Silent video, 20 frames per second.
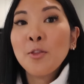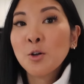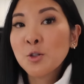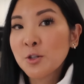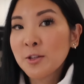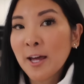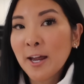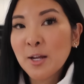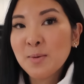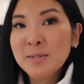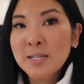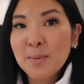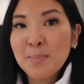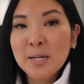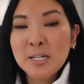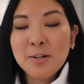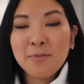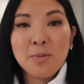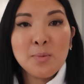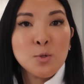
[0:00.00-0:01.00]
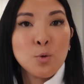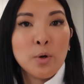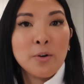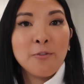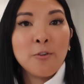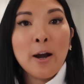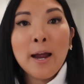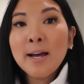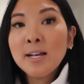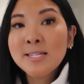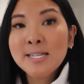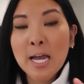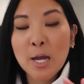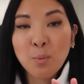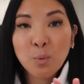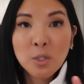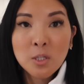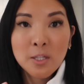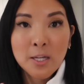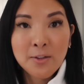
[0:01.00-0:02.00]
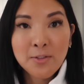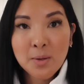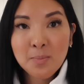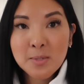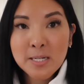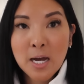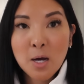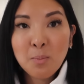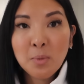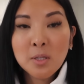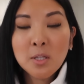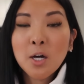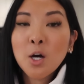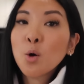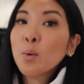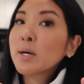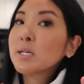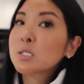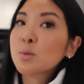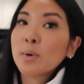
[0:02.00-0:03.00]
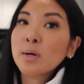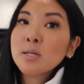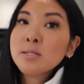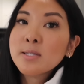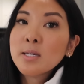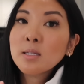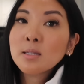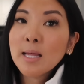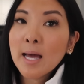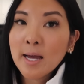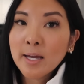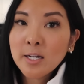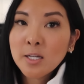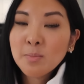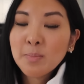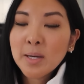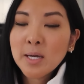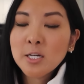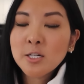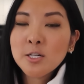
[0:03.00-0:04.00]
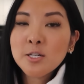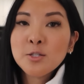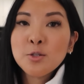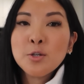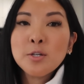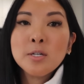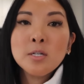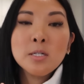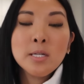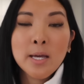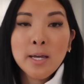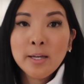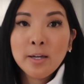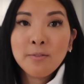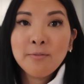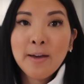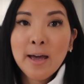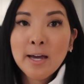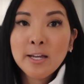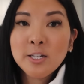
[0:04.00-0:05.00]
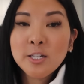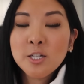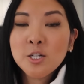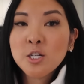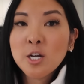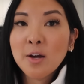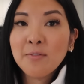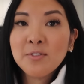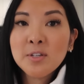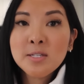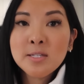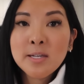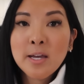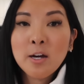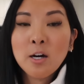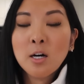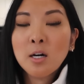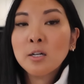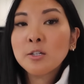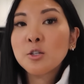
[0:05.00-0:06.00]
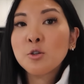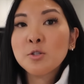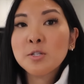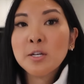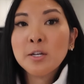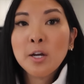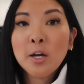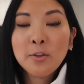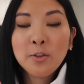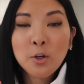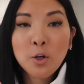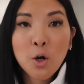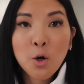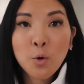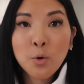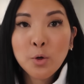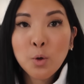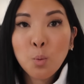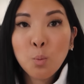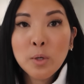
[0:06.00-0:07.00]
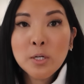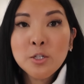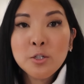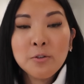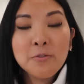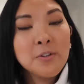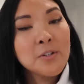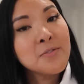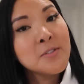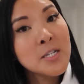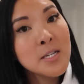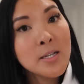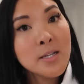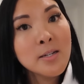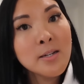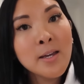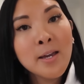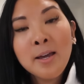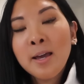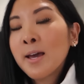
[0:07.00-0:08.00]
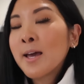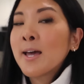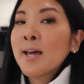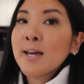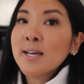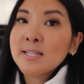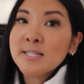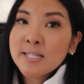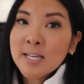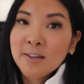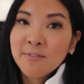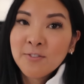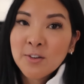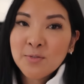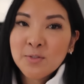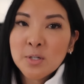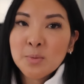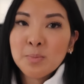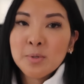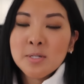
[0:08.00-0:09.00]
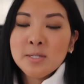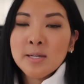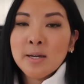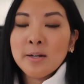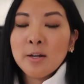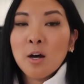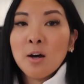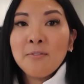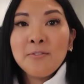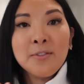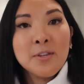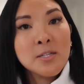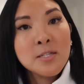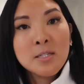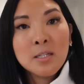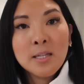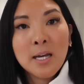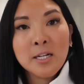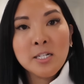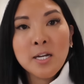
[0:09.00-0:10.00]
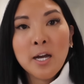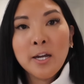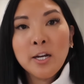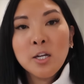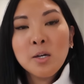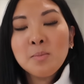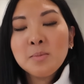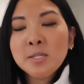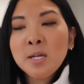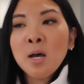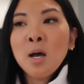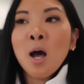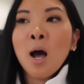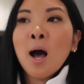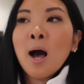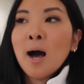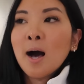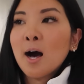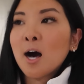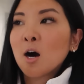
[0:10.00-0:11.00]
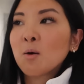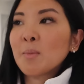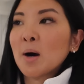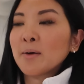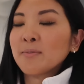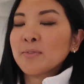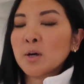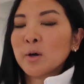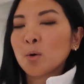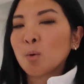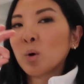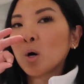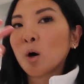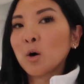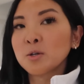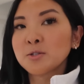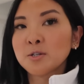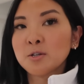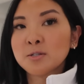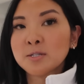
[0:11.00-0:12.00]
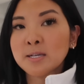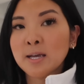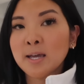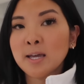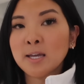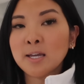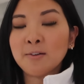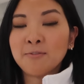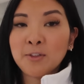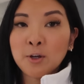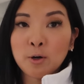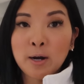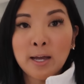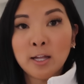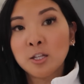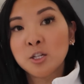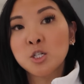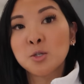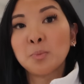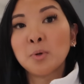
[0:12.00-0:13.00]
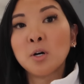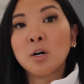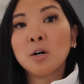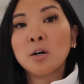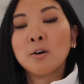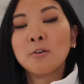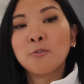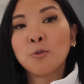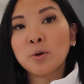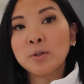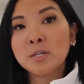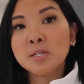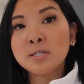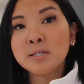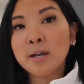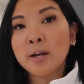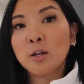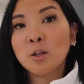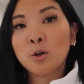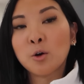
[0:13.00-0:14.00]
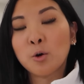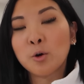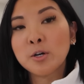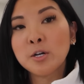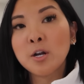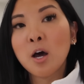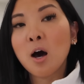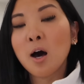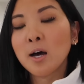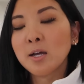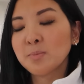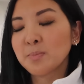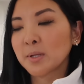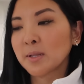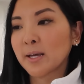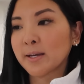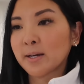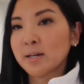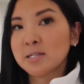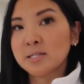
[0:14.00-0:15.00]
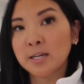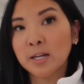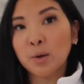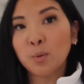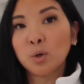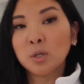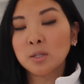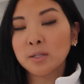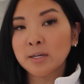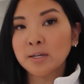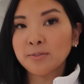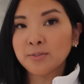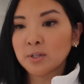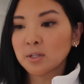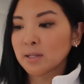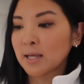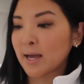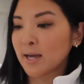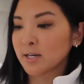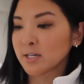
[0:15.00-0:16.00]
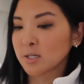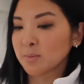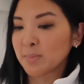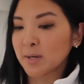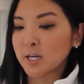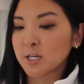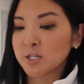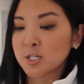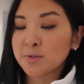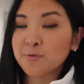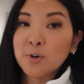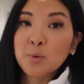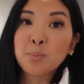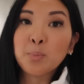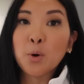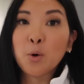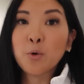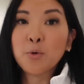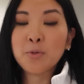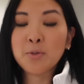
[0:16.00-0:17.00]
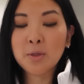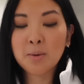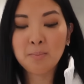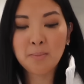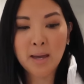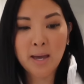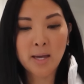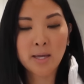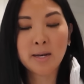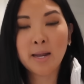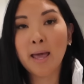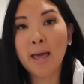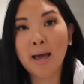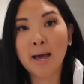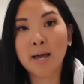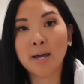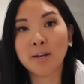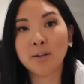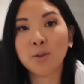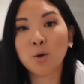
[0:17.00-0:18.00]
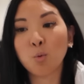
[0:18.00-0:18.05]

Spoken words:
Those are the items that I picked up from 24S. I will link them down below, as well as the landing pages, so you can take advantage of the sale using the code WINTER15 and save 15% off the select items. They will also say if they're eligible for the sale or not, but like I said, I will link the landing pages for both the men and